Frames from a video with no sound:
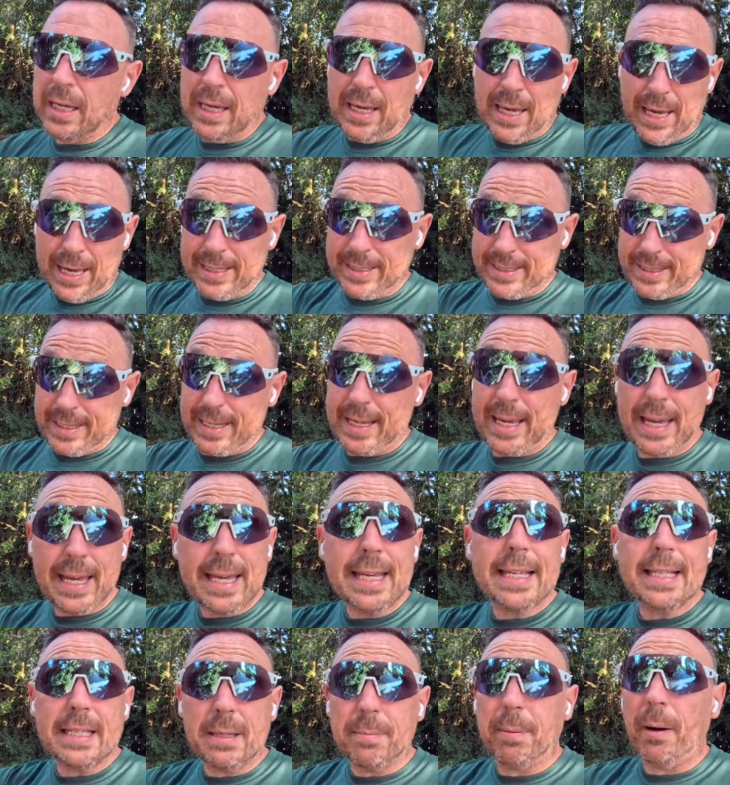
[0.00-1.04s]
hence the
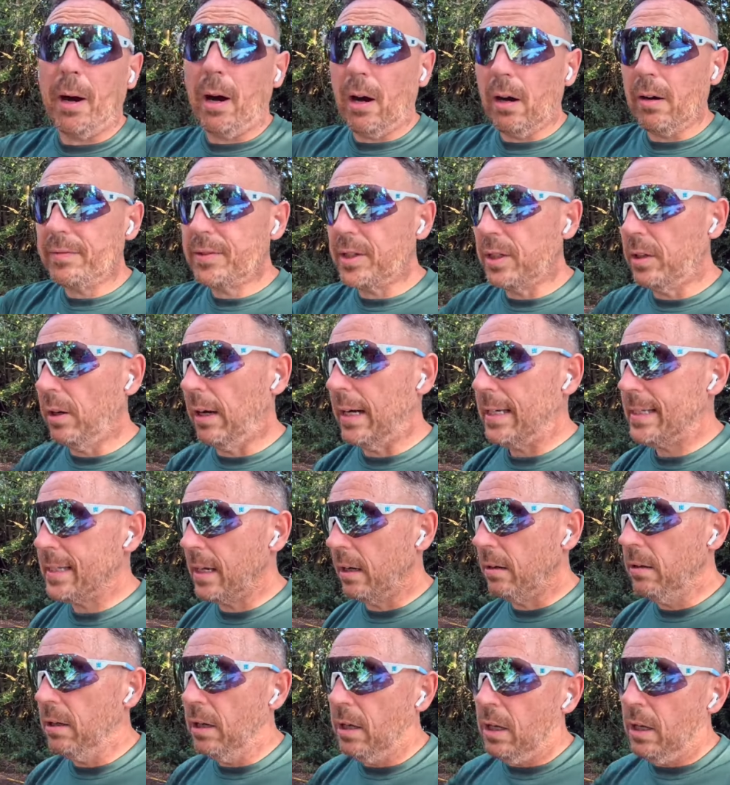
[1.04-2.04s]
easy part of tonight. So